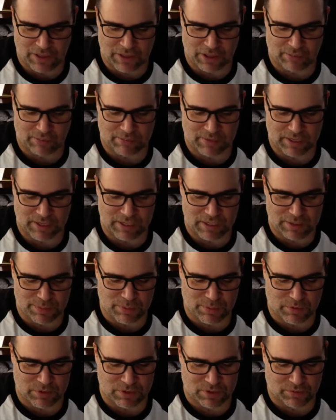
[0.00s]
them
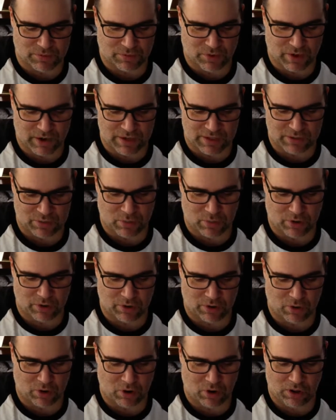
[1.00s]
teaspoons of rice water
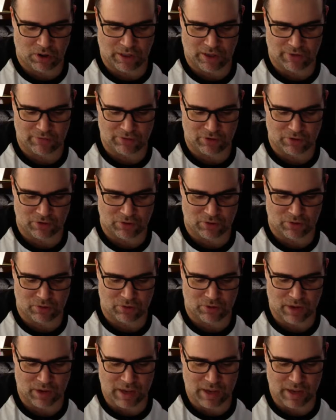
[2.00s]
all afternoon,